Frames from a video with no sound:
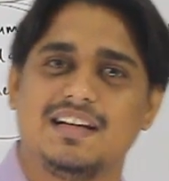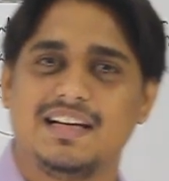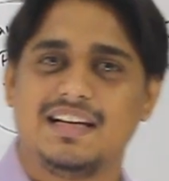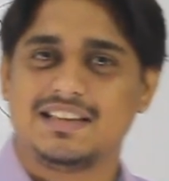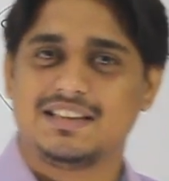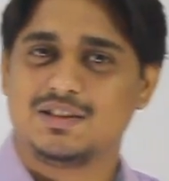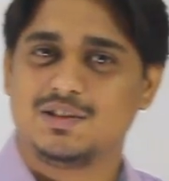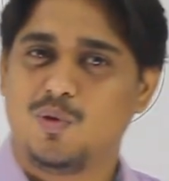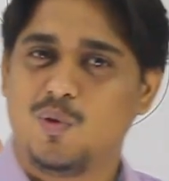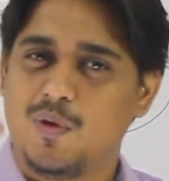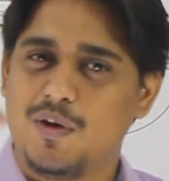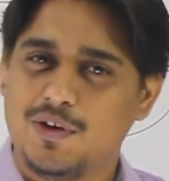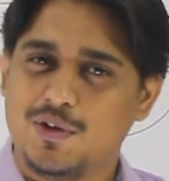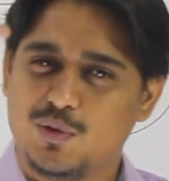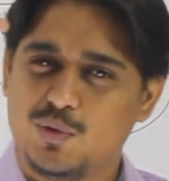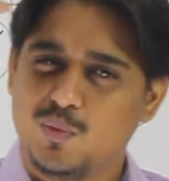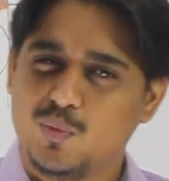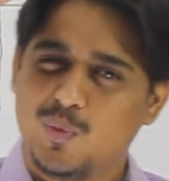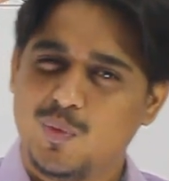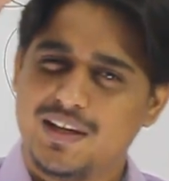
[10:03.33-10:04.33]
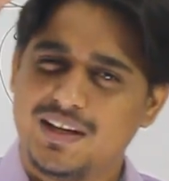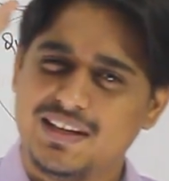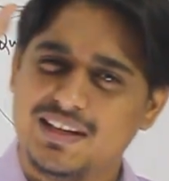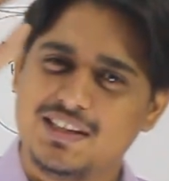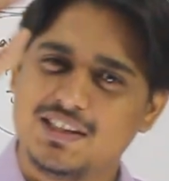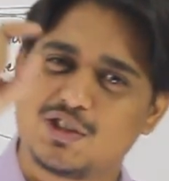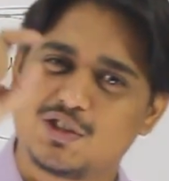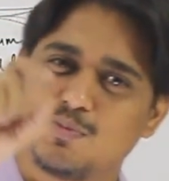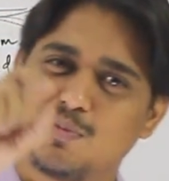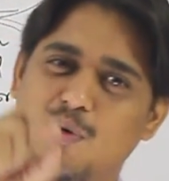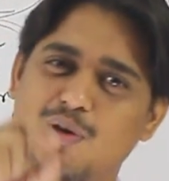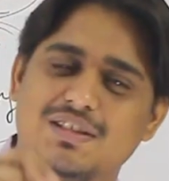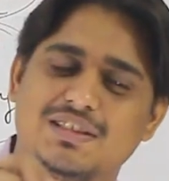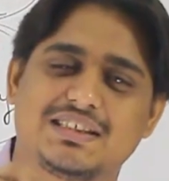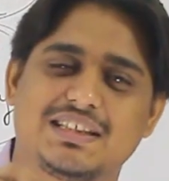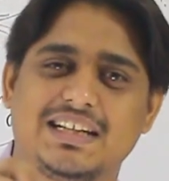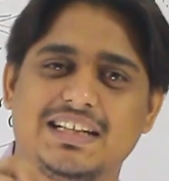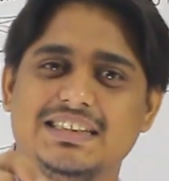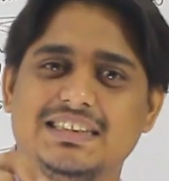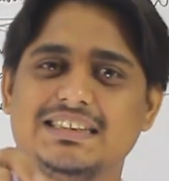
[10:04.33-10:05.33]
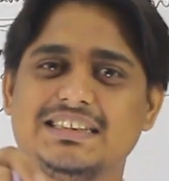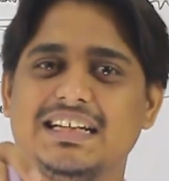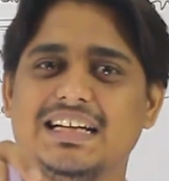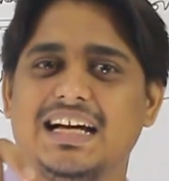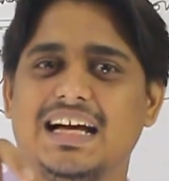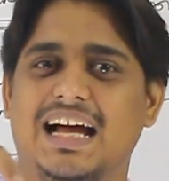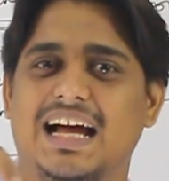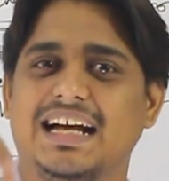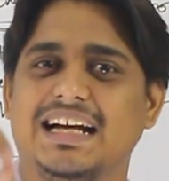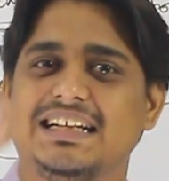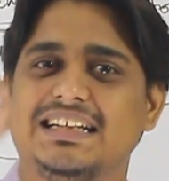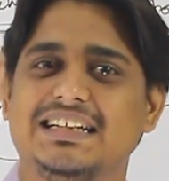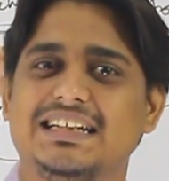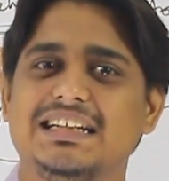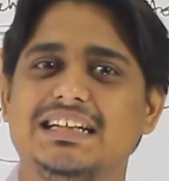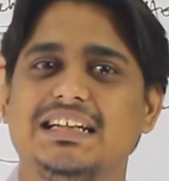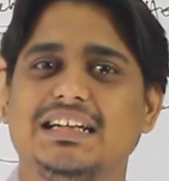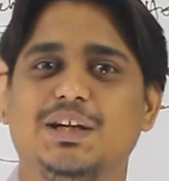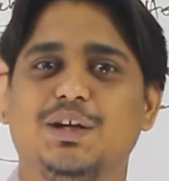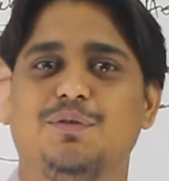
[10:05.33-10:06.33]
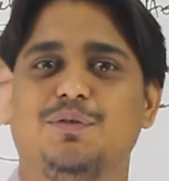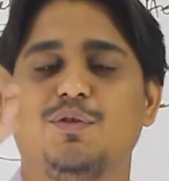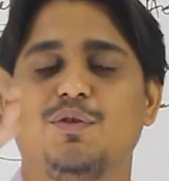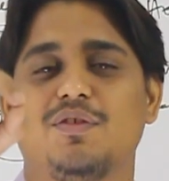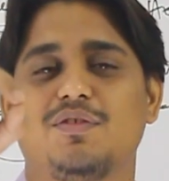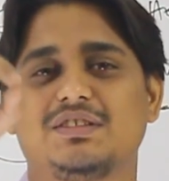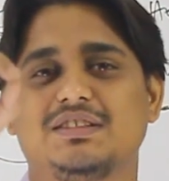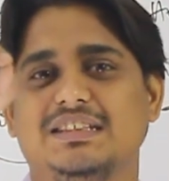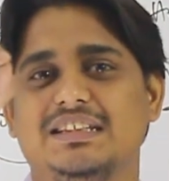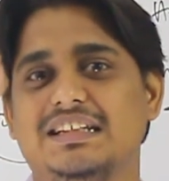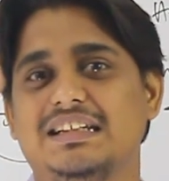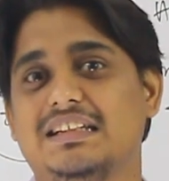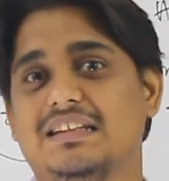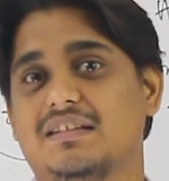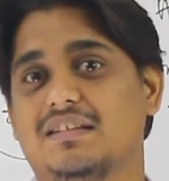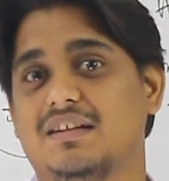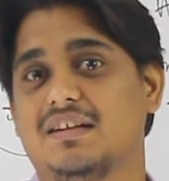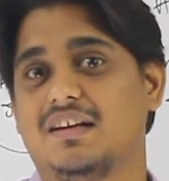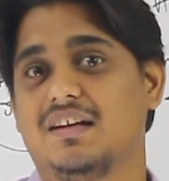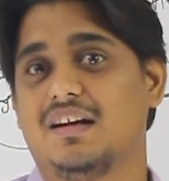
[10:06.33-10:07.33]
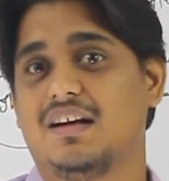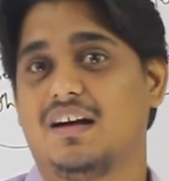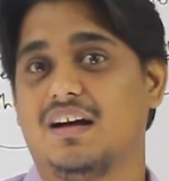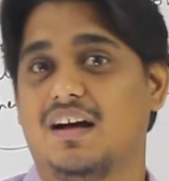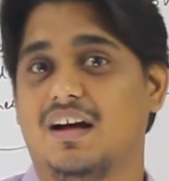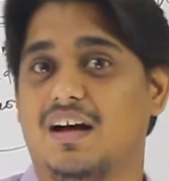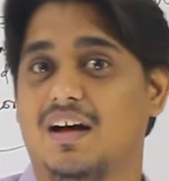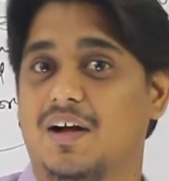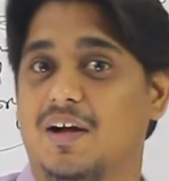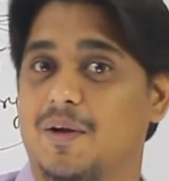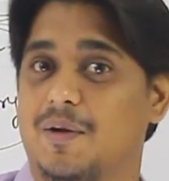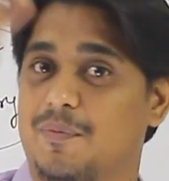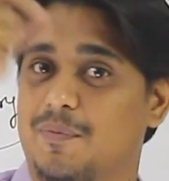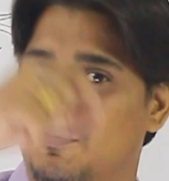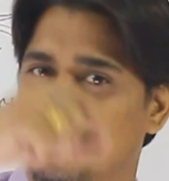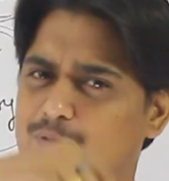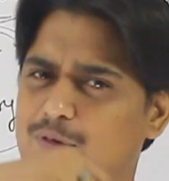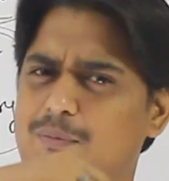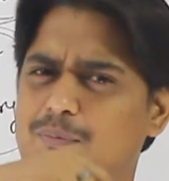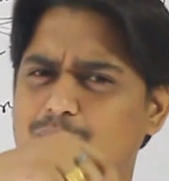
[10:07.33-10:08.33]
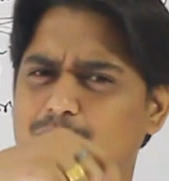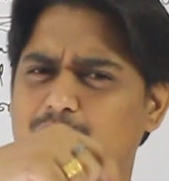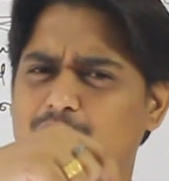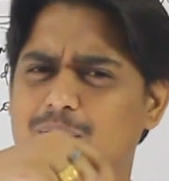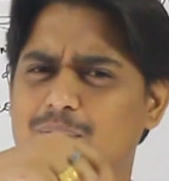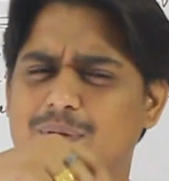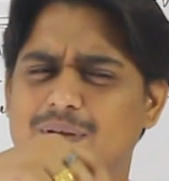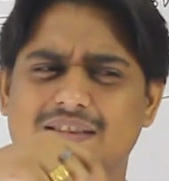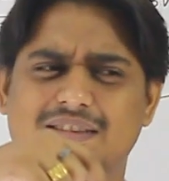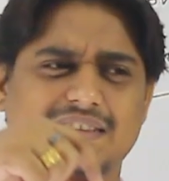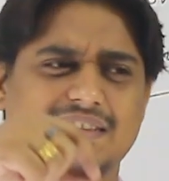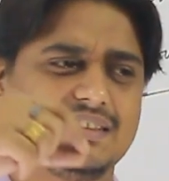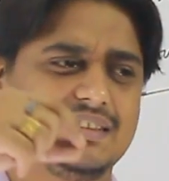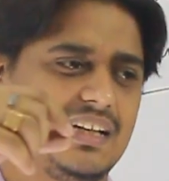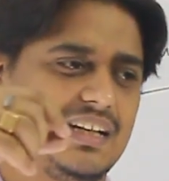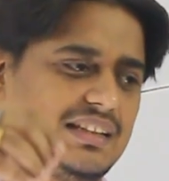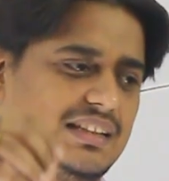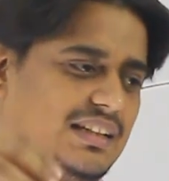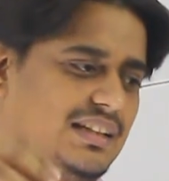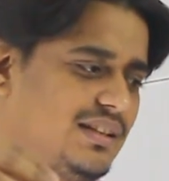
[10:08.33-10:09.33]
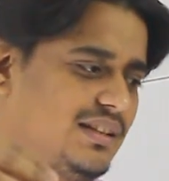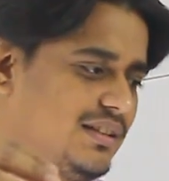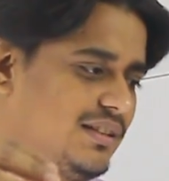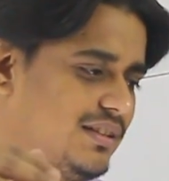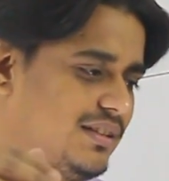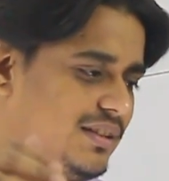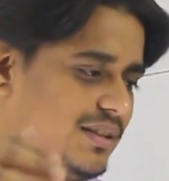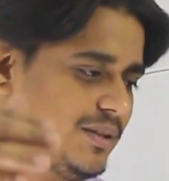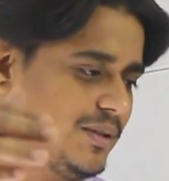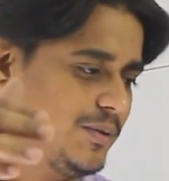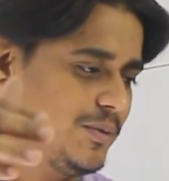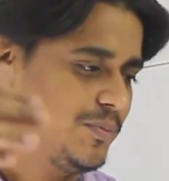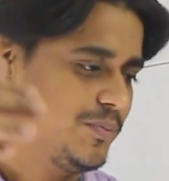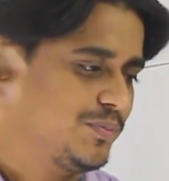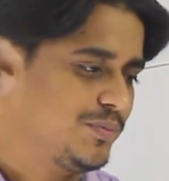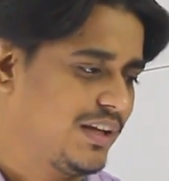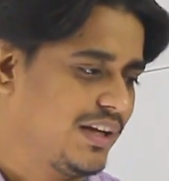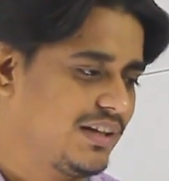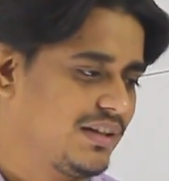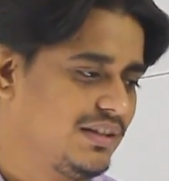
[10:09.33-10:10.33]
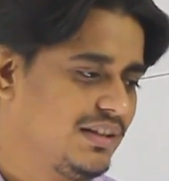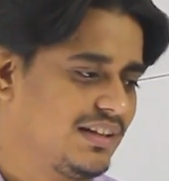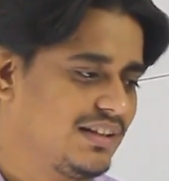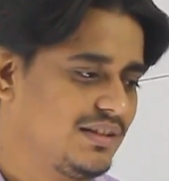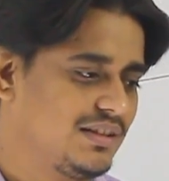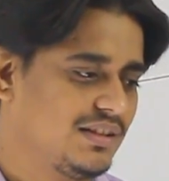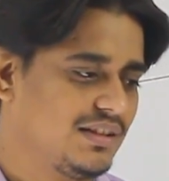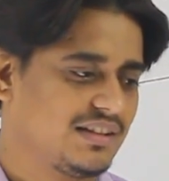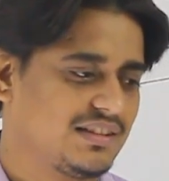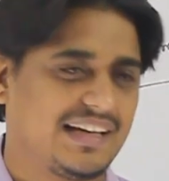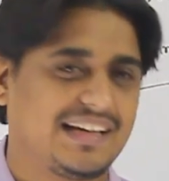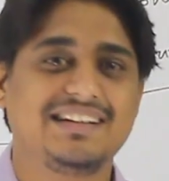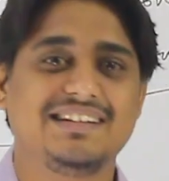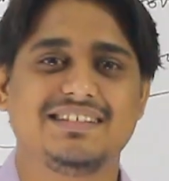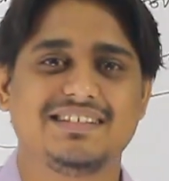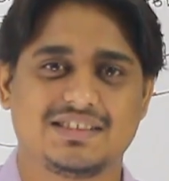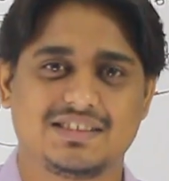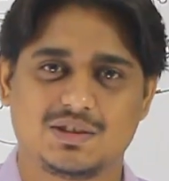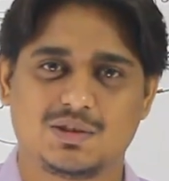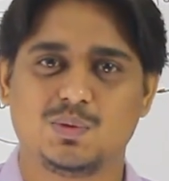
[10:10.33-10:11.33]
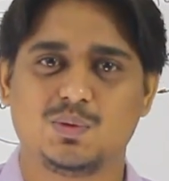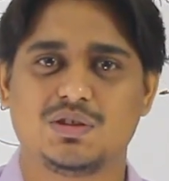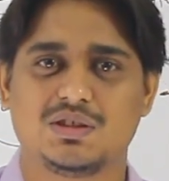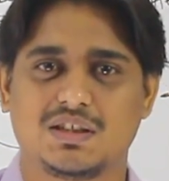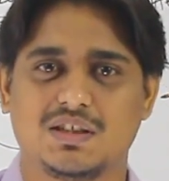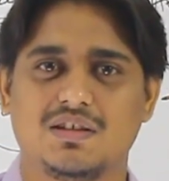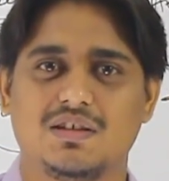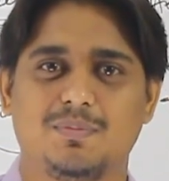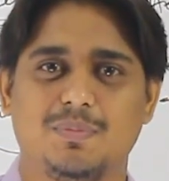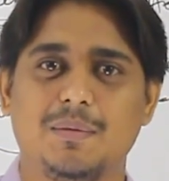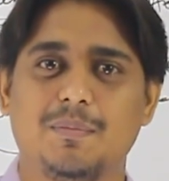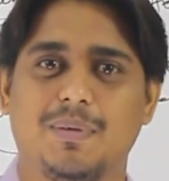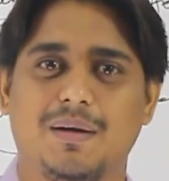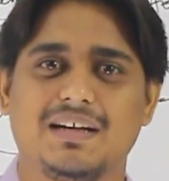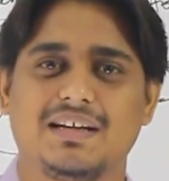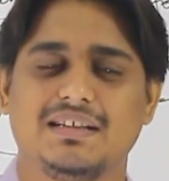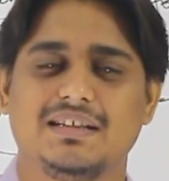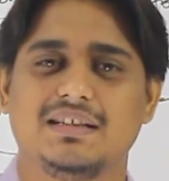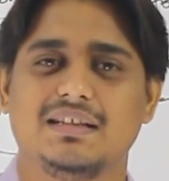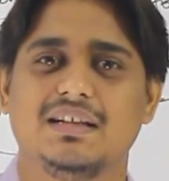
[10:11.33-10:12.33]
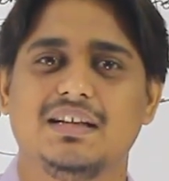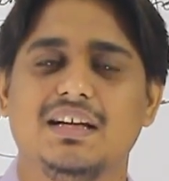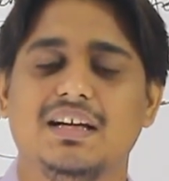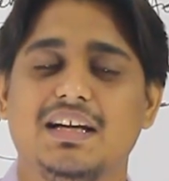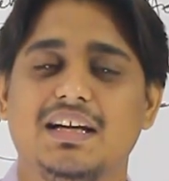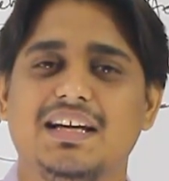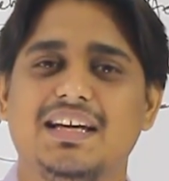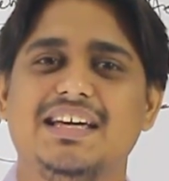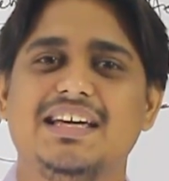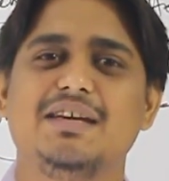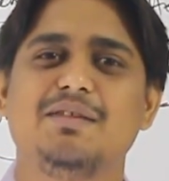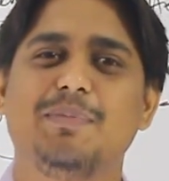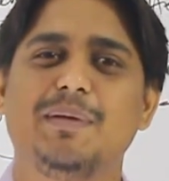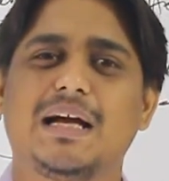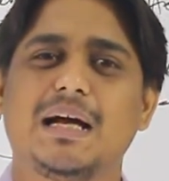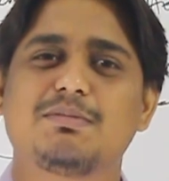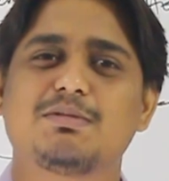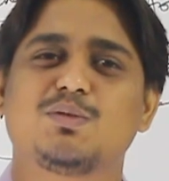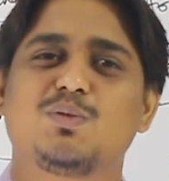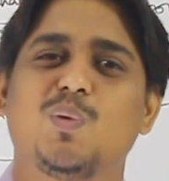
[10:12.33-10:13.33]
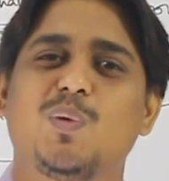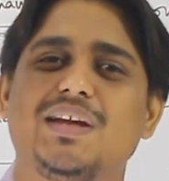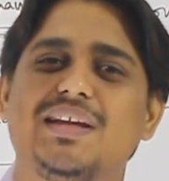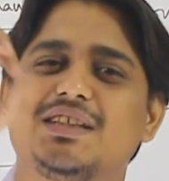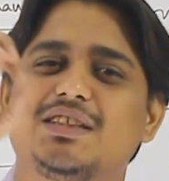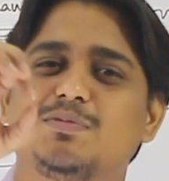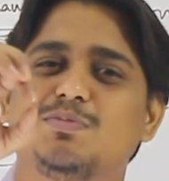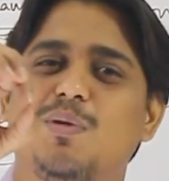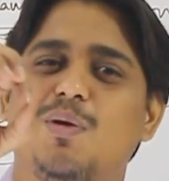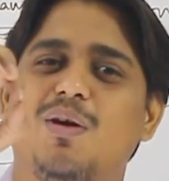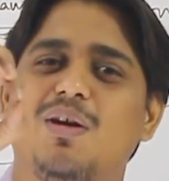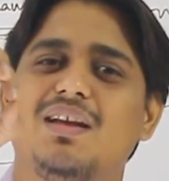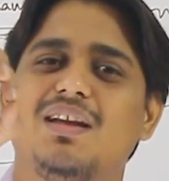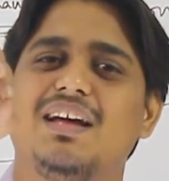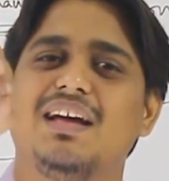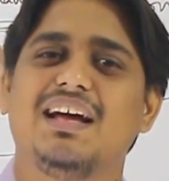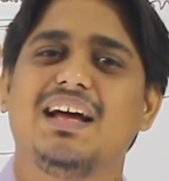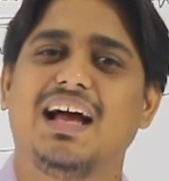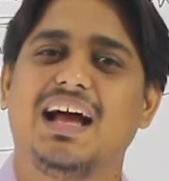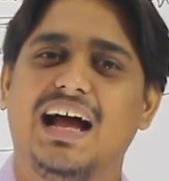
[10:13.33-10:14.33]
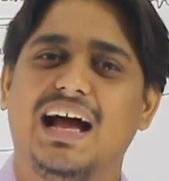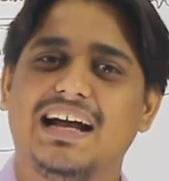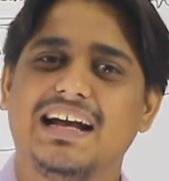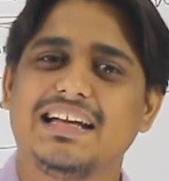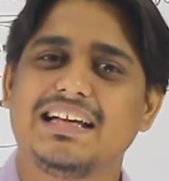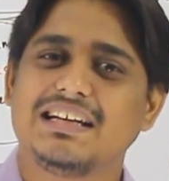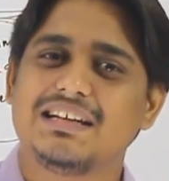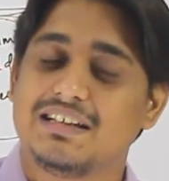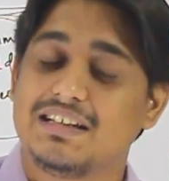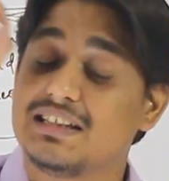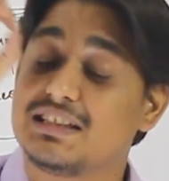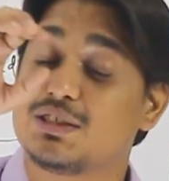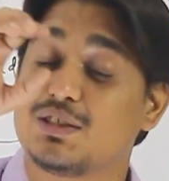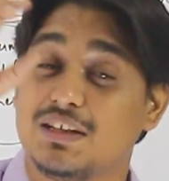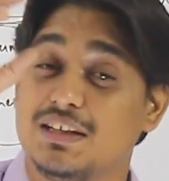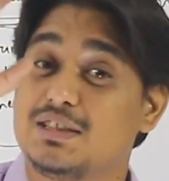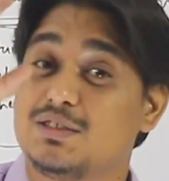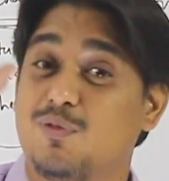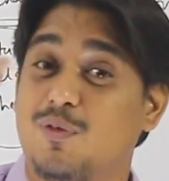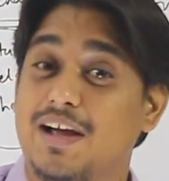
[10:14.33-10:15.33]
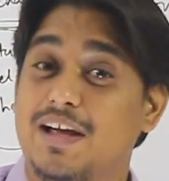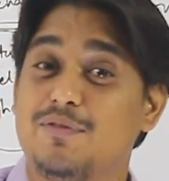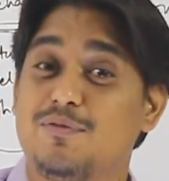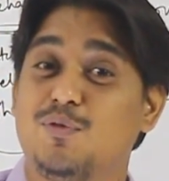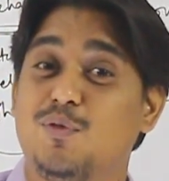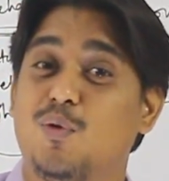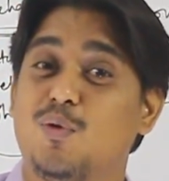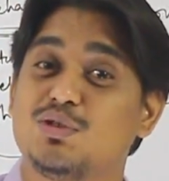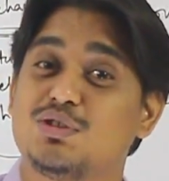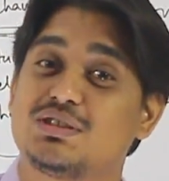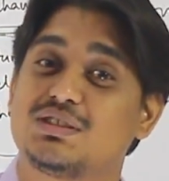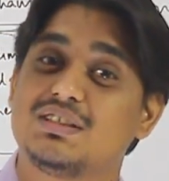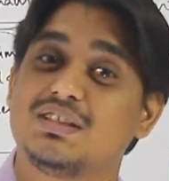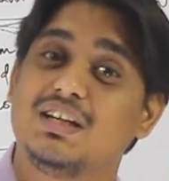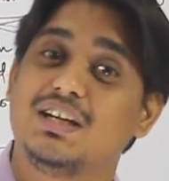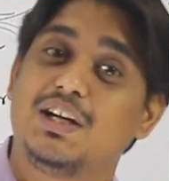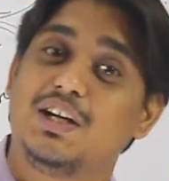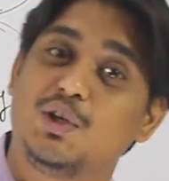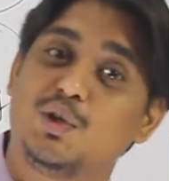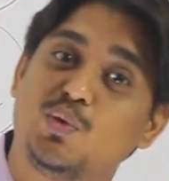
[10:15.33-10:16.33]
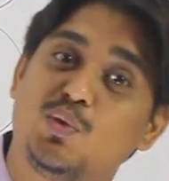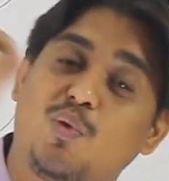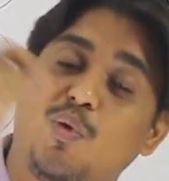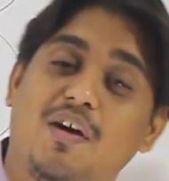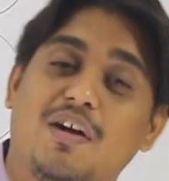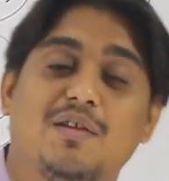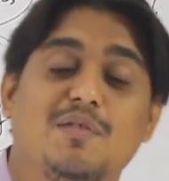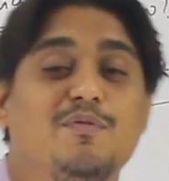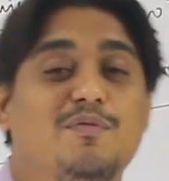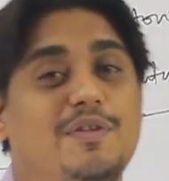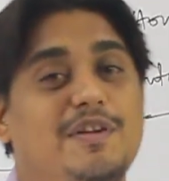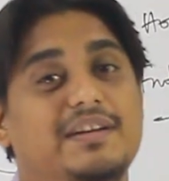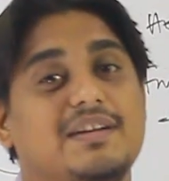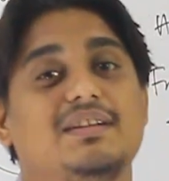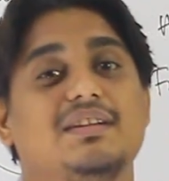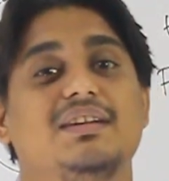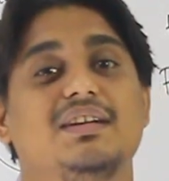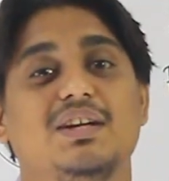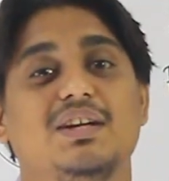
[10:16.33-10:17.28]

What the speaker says: is going to very small size And then if you would have seen one person, I think that scientist who discovered pin particle, he becomes very small and his wife goes to quantum field.